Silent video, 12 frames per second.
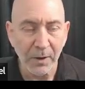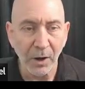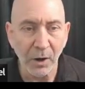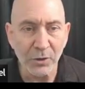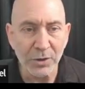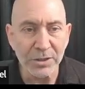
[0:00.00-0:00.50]

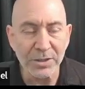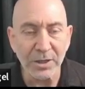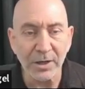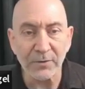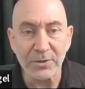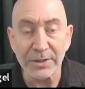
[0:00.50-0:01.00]
Oceans
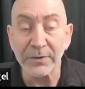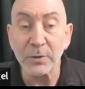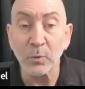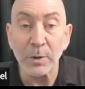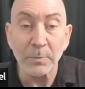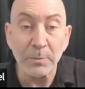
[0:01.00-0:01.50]
cover
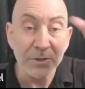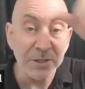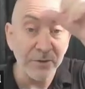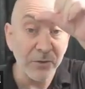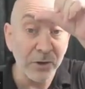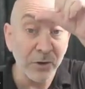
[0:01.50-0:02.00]

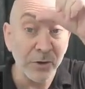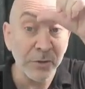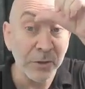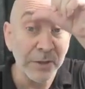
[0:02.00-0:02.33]
71% of the Earth,